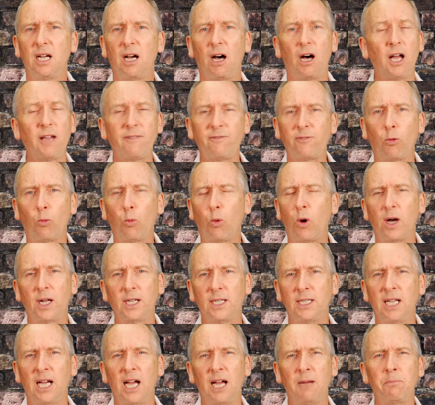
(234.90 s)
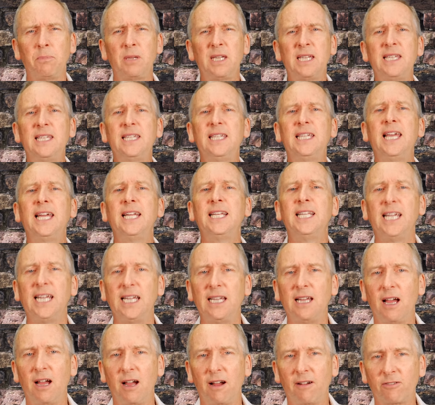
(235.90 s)
I, for one, am
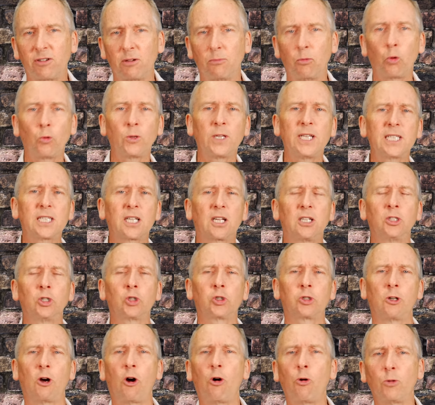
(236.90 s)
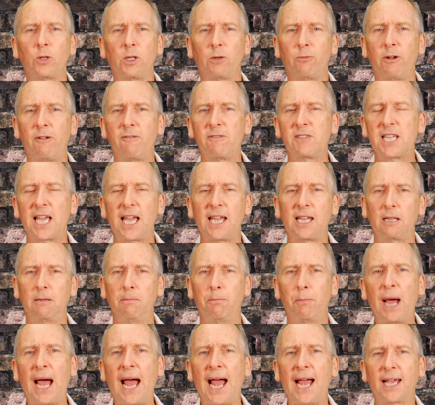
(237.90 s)
giddy from all this control that we've taken
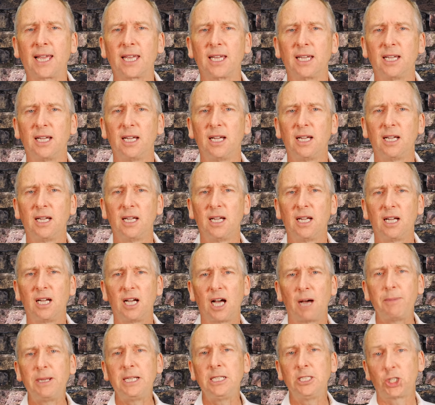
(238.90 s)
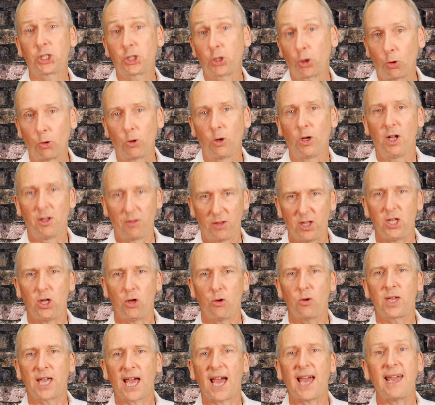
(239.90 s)
back. I mean, sure, the
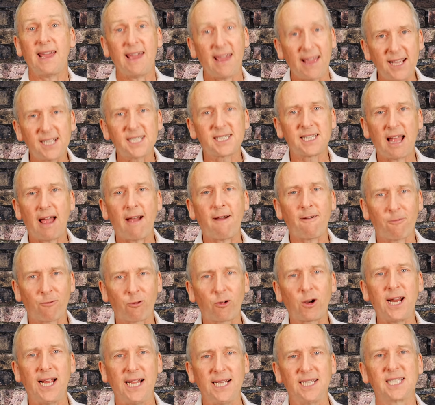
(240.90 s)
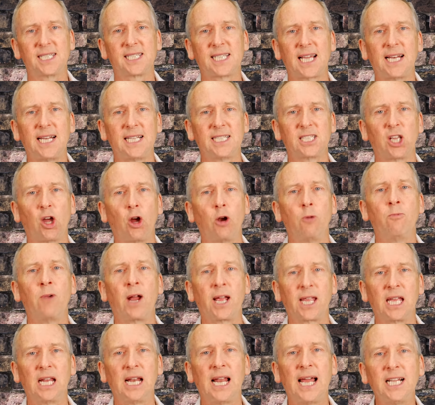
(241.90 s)
U K is now free to set its own
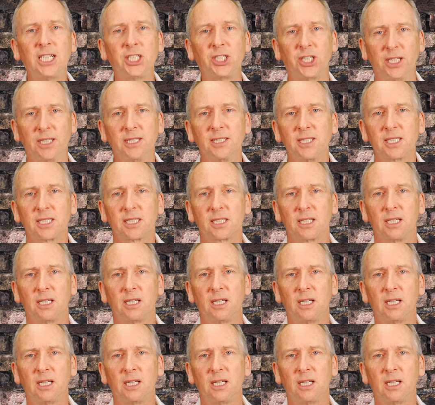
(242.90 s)
regulations,